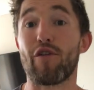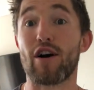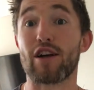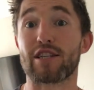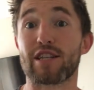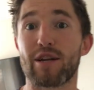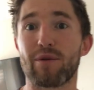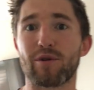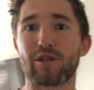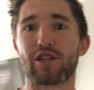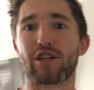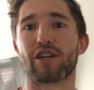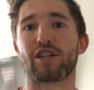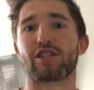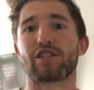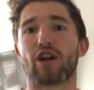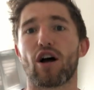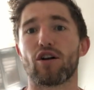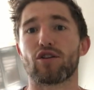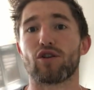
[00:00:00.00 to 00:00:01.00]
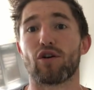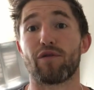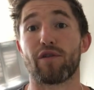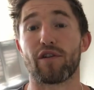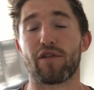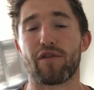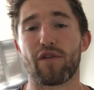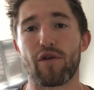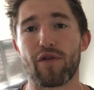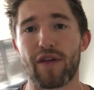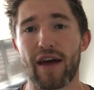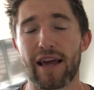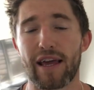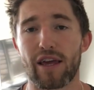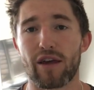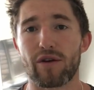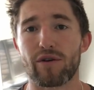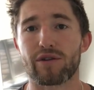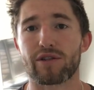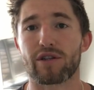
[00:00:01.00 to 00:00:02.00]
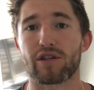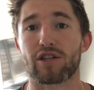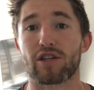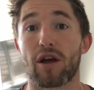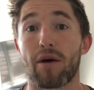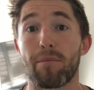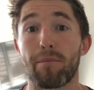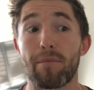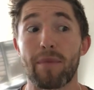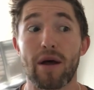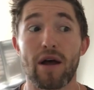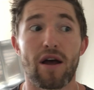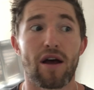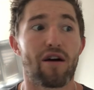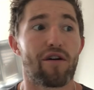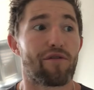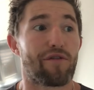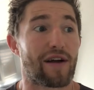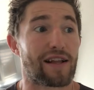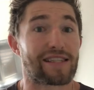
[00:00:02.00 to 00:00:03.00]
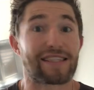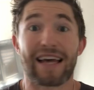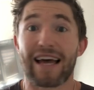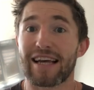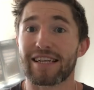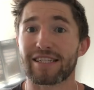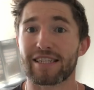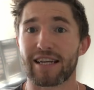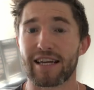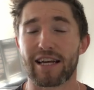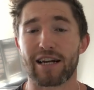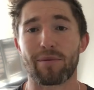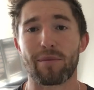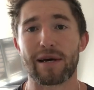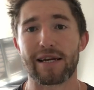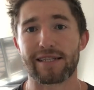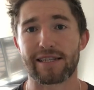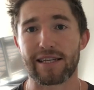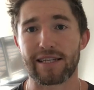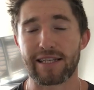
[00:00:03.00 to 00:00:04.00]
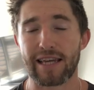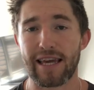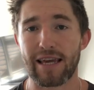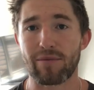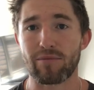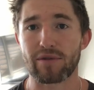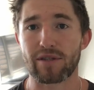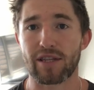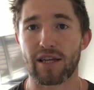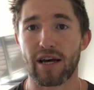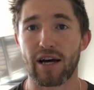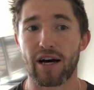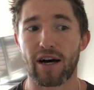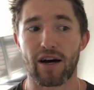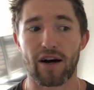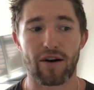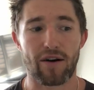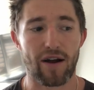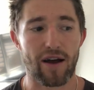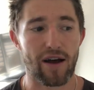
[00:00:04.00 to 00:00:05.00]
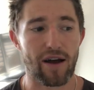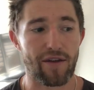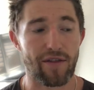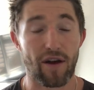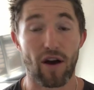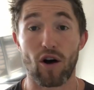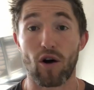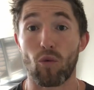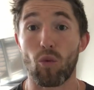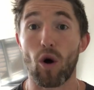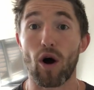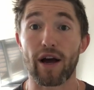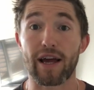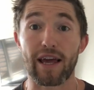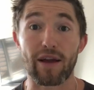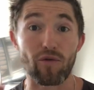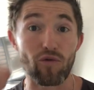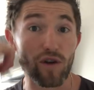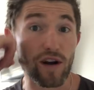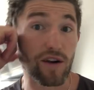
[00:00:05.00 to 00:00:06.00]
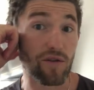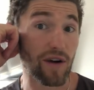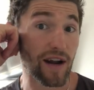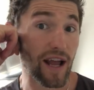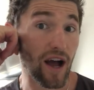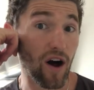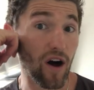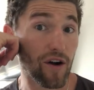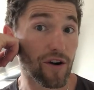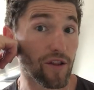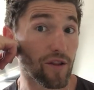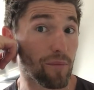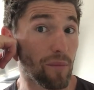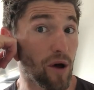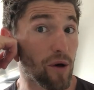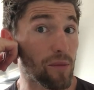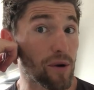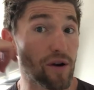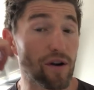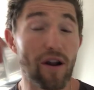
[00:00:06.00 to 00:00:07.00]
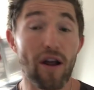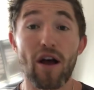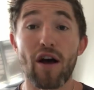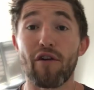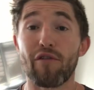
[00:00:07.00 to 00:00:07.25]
firstly, we're just going to start off with a few thank yous to some fantastic and amazing teams that are working really, really hard at the moment.